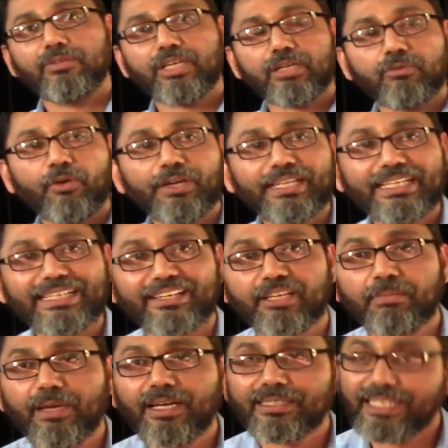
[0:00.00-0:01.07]
avoiding
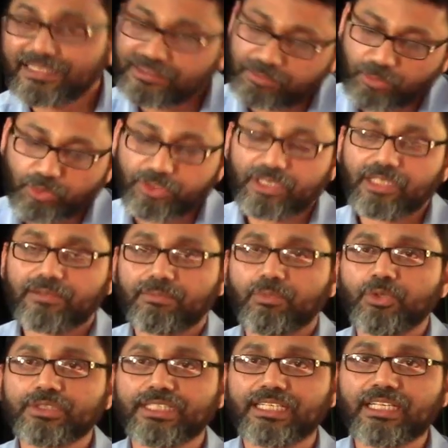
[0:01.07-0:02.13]
riba, that's more
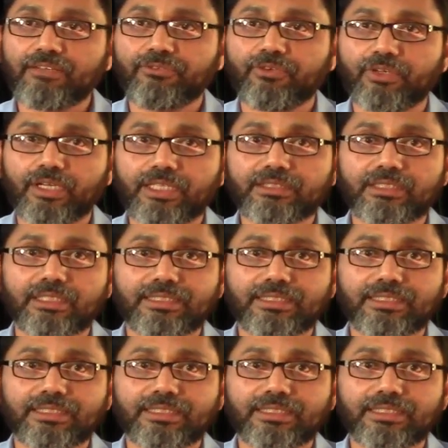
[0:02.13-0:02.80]
than enough for us.